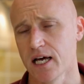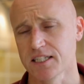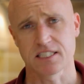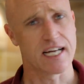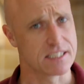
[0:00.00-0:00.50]

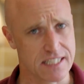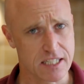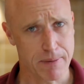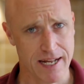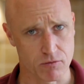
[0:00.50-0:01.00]
As I say, it's an
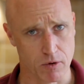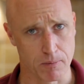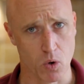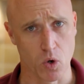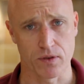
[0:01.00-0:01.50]
independent
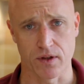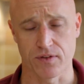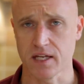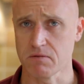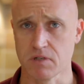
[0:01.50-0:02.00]
report that
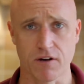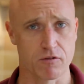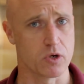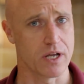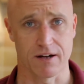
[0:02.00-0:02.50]
the
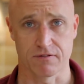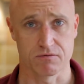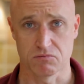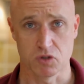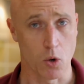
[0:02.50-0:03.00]
government have
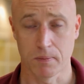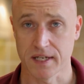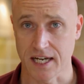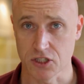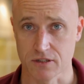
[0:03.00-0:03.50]
no
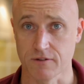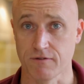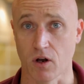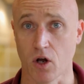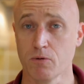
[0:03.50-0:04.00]
obligation to
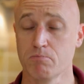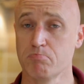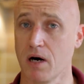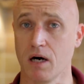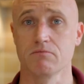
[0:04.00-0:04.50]
follow,
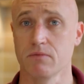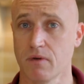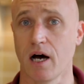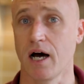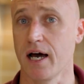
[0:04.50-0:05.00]
but
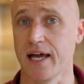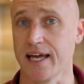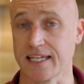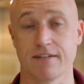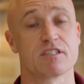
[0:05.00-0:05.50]
uh,
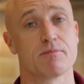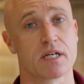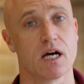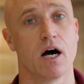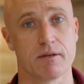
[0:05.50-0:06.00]
it gives them a
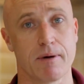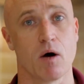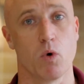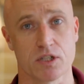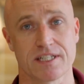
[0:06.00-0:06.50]
guide
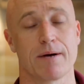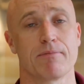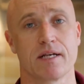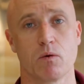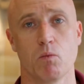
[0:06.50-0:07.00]
about what's
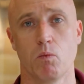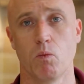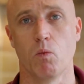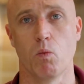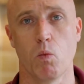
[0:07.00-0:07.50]
happening and
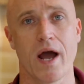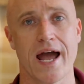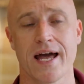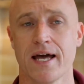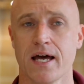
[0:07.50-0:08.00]

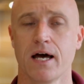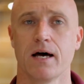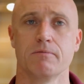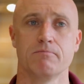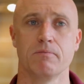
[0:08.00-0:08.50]
where
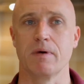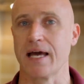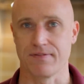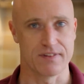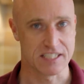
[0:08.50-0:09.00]

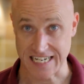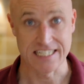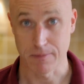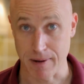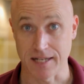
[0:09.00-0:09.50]
this
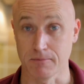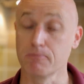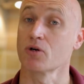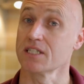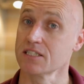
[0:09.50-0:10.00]
independent
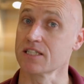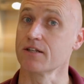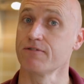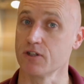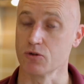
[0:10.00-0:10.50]
body see
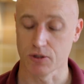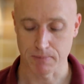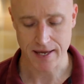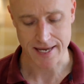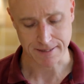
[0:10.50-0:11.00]
the future
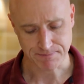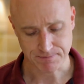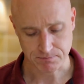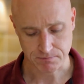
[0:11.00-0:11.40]
being.